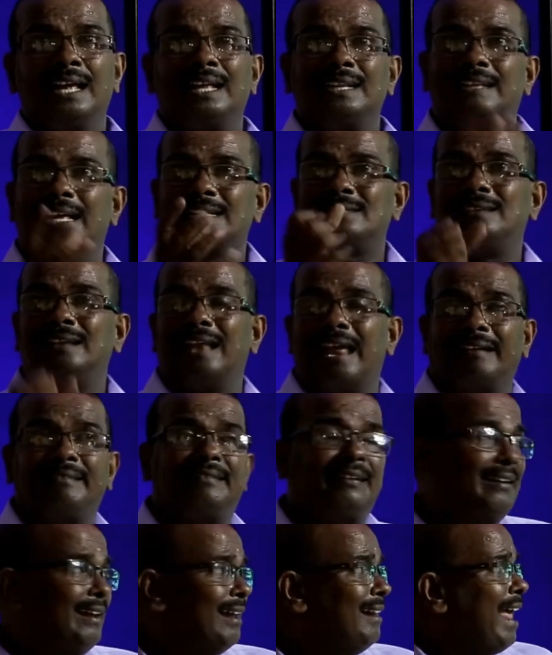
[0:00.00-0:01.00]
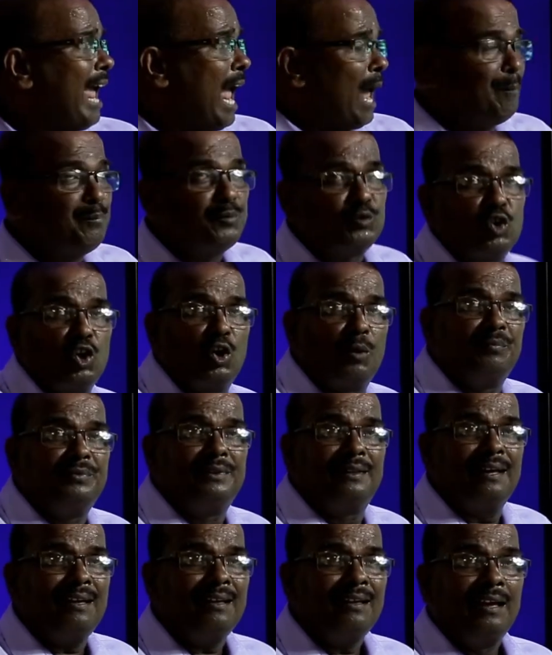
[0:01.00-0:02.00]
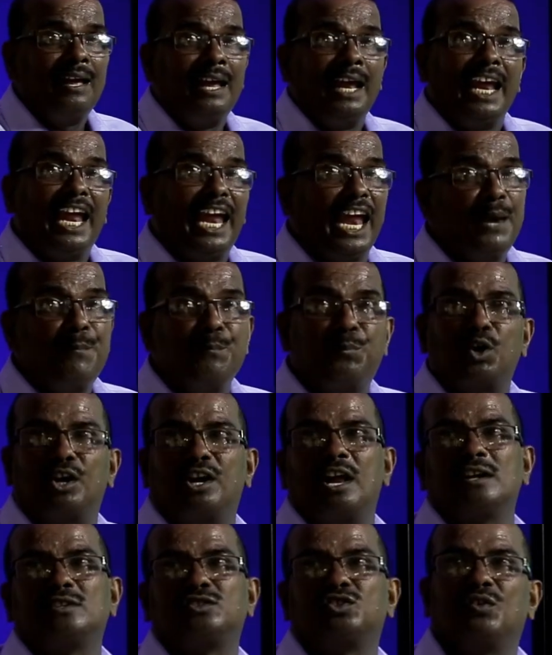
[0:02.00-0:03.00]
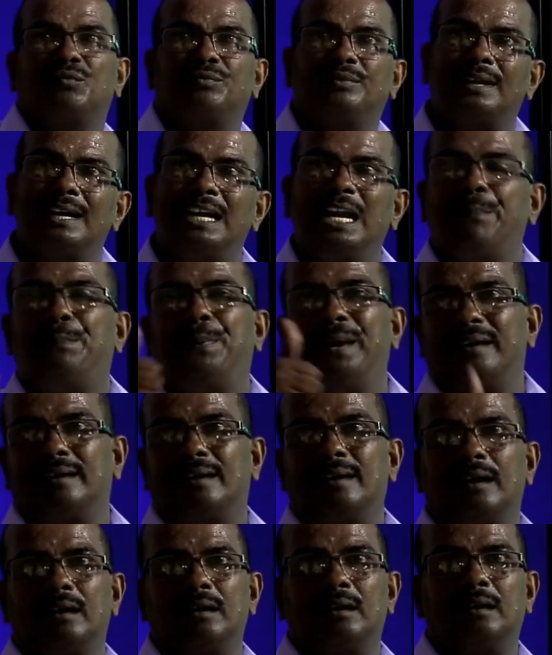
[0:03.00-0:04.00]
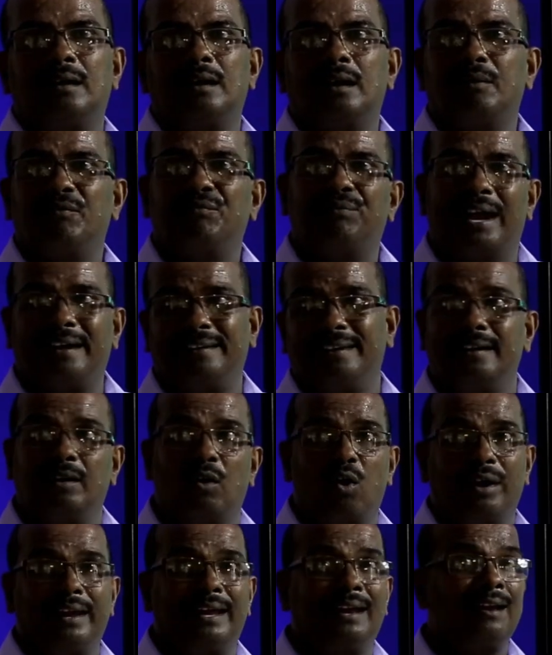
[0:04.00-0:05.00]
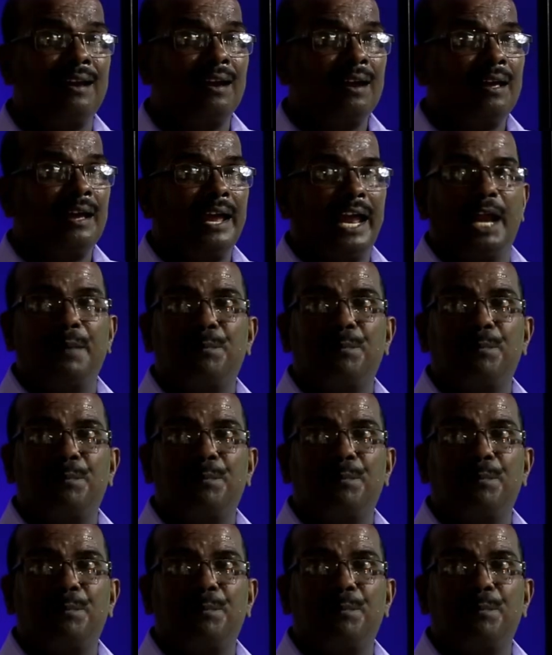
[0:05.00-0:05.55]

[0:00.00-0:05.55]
This lacteal absorb the end products of the lipid, fat and oil, end